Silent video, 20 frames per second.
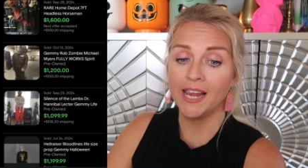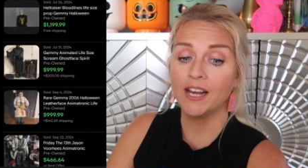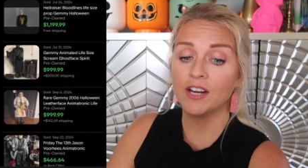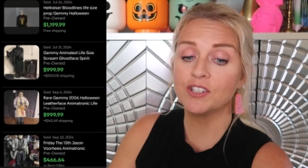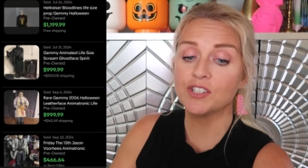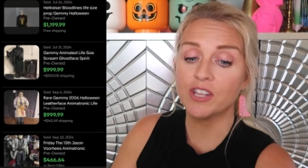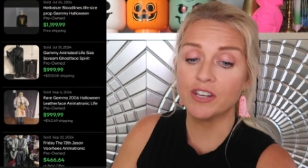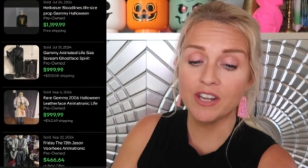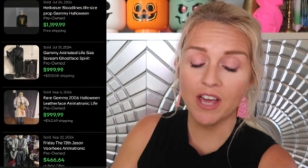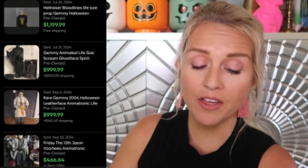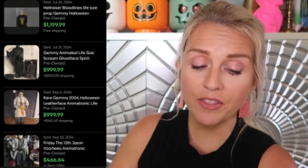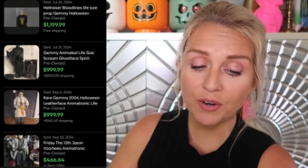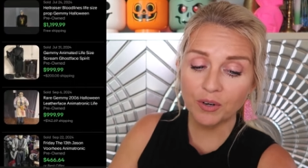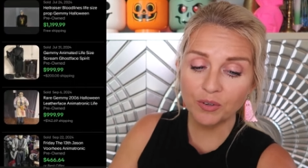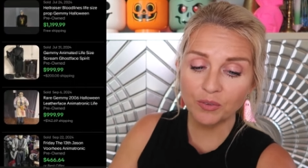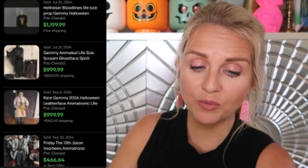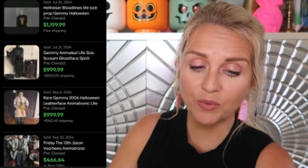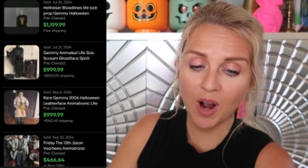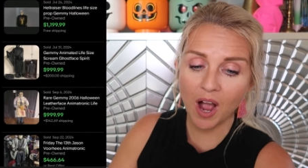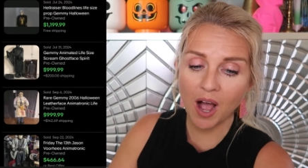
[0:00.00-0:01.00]
Here's
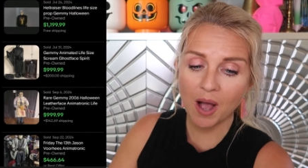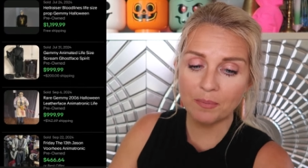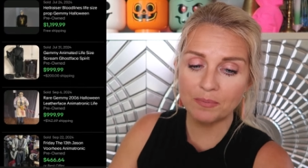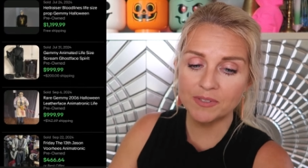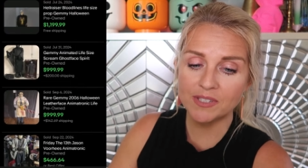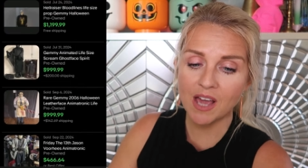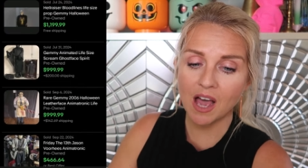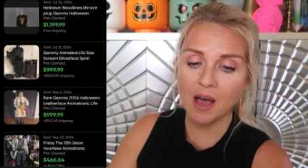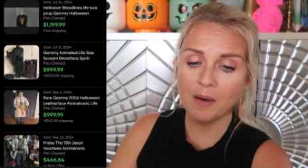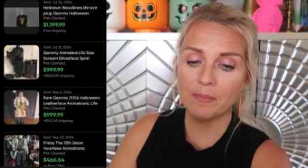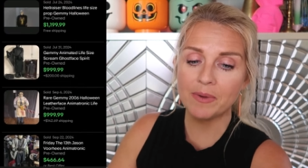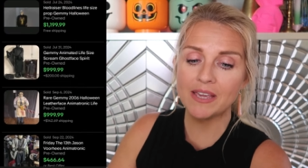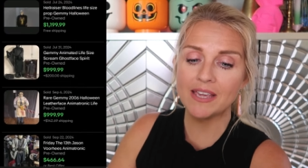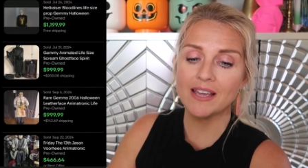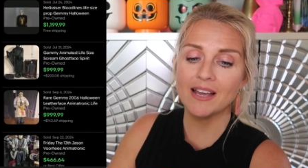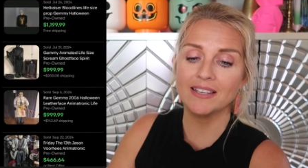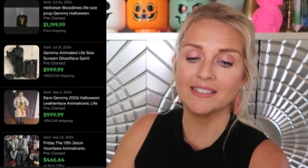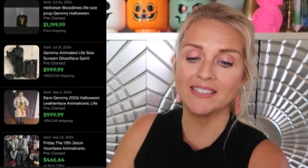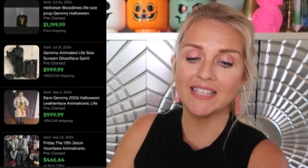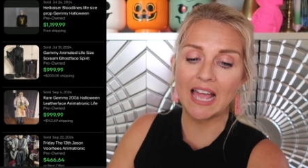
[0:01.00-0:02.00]
another Rob Zombie,
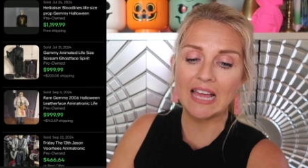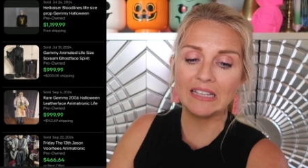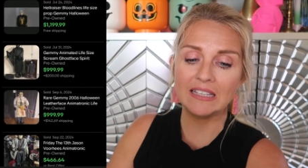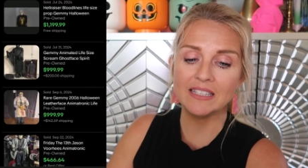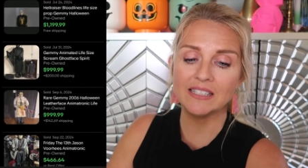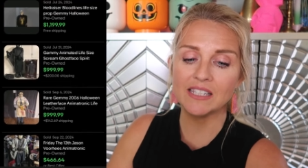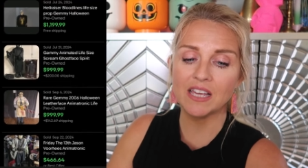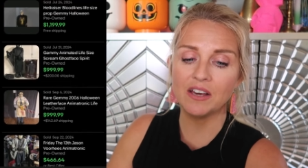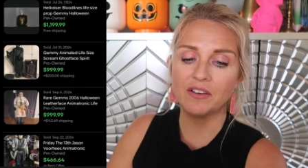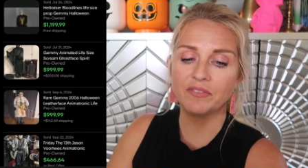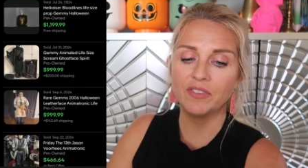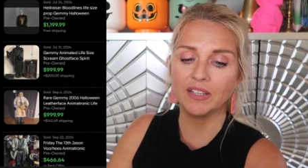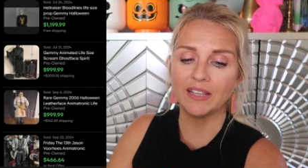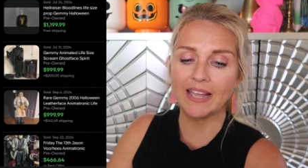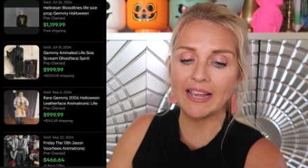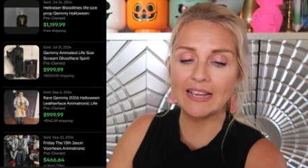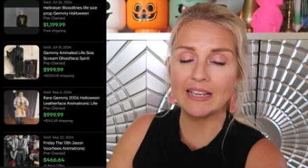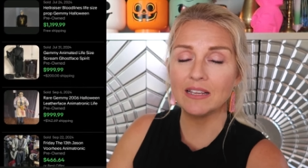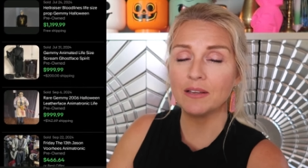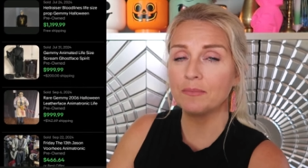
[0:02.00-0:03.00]
a Silence of the
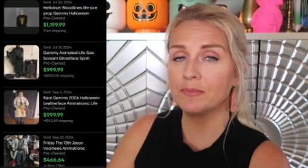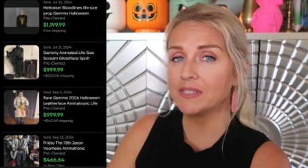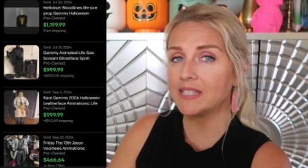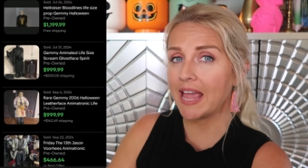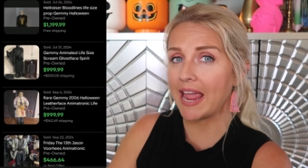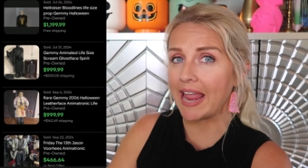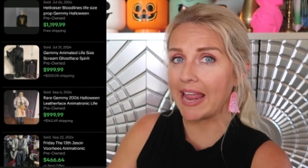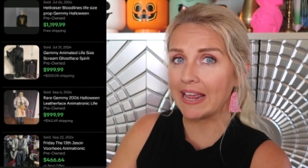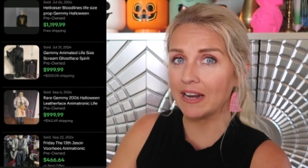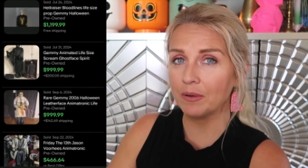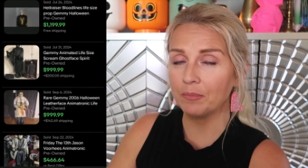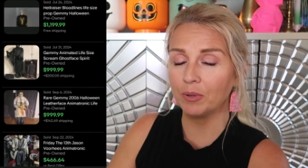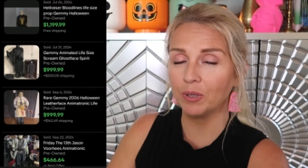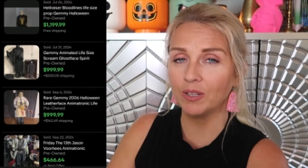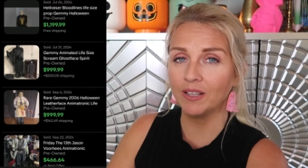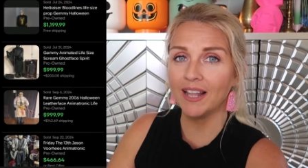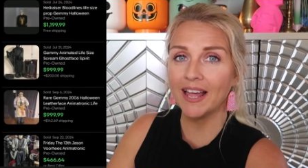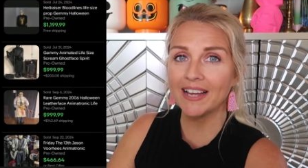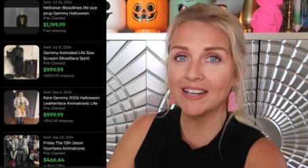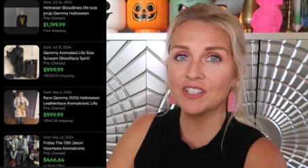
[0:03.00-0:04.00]
Lambs,
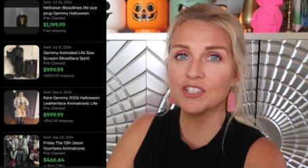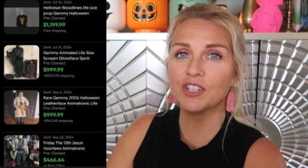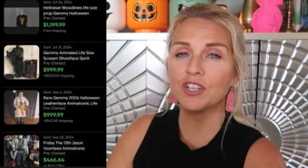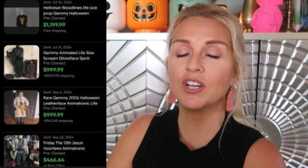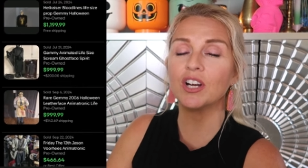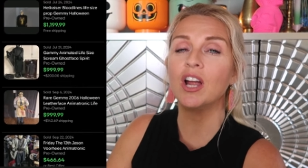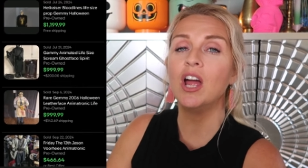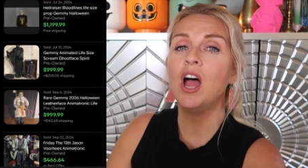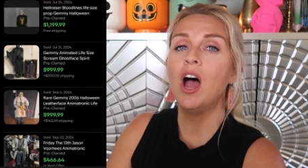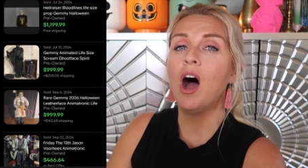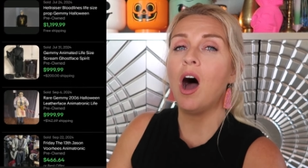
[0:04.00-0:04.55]
Hannibal Lecter.